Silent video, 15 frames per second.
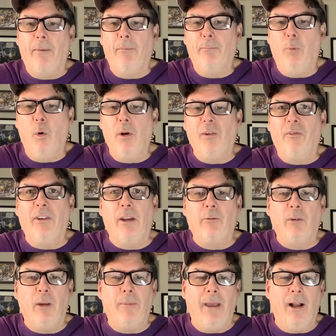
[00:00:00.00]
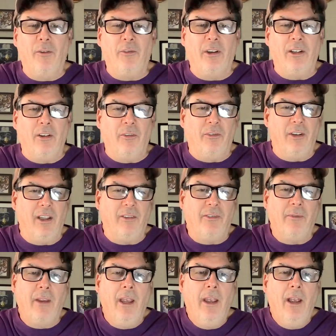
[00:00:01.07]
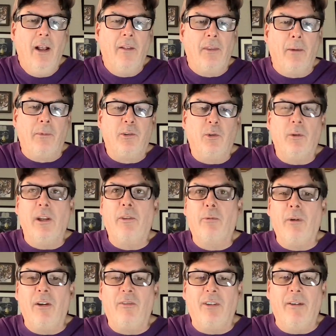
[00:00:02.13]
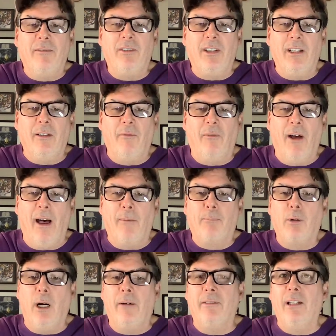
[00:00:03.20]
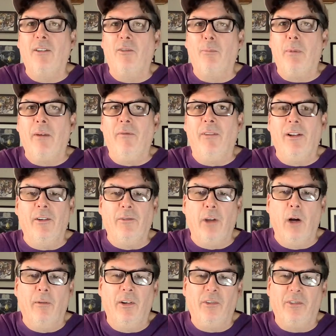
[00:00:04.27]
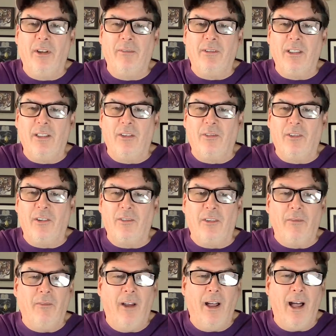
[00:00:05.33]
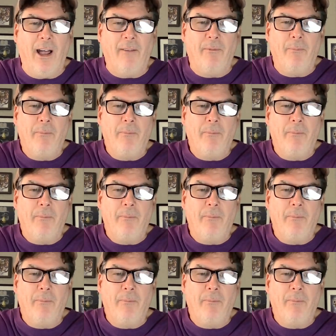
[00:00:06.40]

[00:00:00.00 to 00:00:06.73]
points, 8 rebounds, 8 assists. Number 23, 17-5, Providence beat Villanova 70-65.